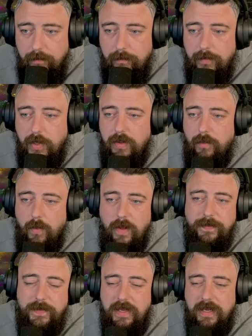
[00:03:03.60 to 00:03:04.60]
But the
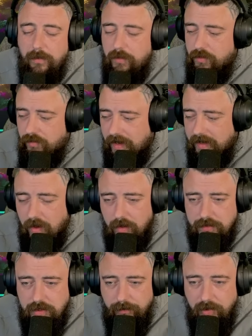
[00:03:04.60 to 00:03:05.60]
one thing I will credit
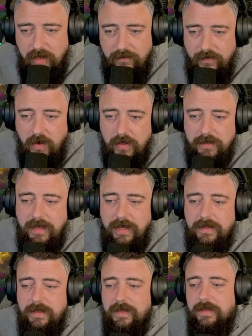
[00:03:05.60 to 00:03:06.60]
Octoplay for
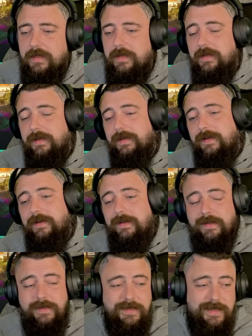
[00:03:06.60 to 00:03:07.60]
lately...
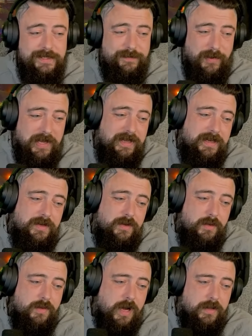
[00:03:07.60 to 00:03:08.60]
is bringing a
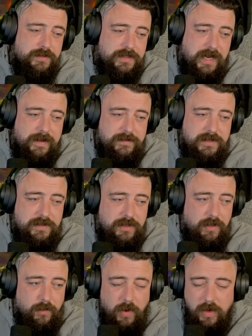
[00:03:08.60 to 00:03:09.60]
new concept to
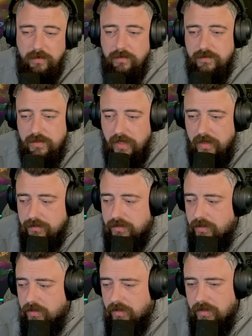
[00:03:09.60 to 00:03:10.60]
the world of slots, you
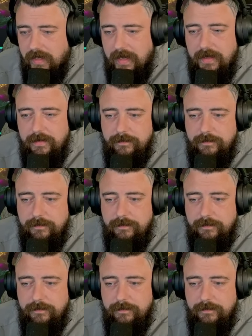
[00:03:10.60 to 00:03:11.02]
know, like